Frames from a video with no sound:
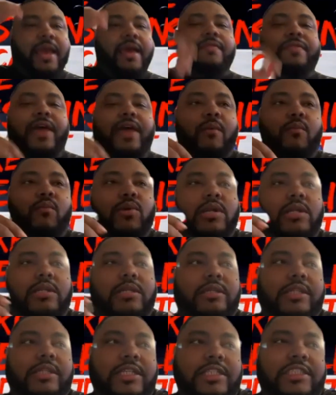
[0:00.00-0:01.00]
That would
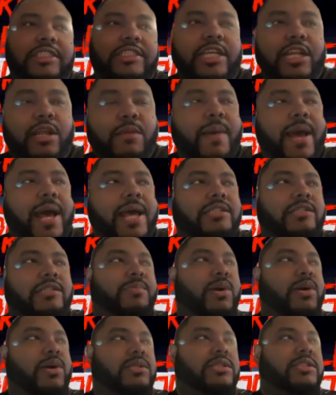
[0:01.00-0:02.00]
legitimize a
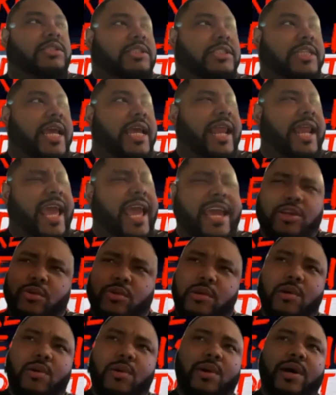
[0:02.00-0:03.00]
person saying, "Hey, you
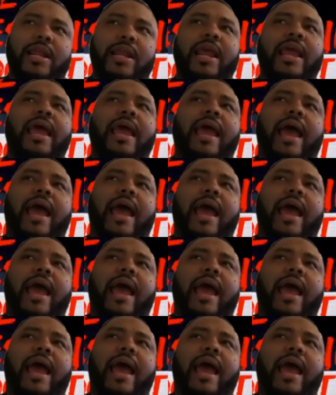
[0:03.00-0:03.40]
know what?